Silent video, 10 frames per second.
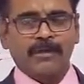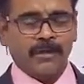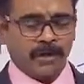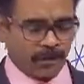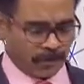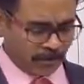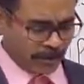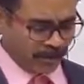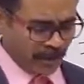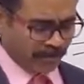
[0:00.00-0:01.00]
You know, when
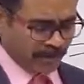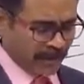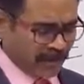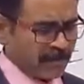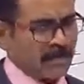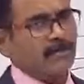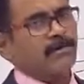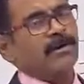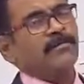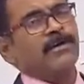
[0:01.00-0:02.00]
you apply critical load
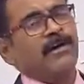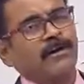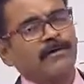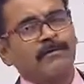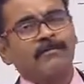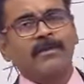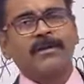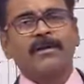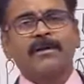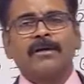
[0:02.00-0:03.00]
of column,
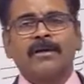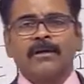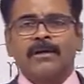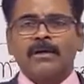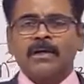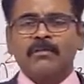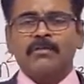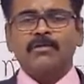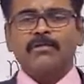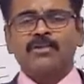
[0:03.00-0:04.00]

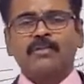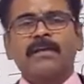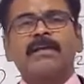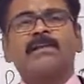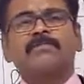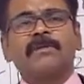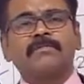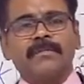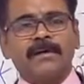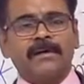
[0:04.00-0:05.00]
about which plane it will
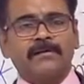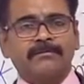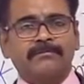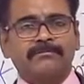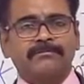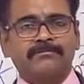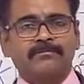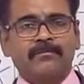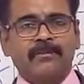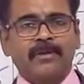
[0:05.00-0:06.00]
fail,
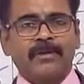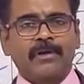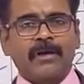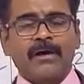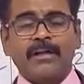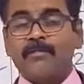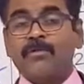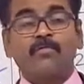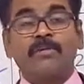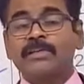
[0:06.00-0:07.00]
or
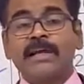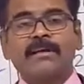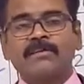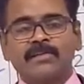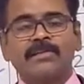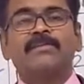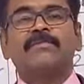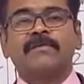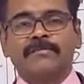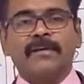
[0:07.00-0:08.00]
about which axis it
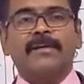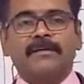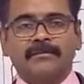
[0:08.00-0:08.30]
will fail.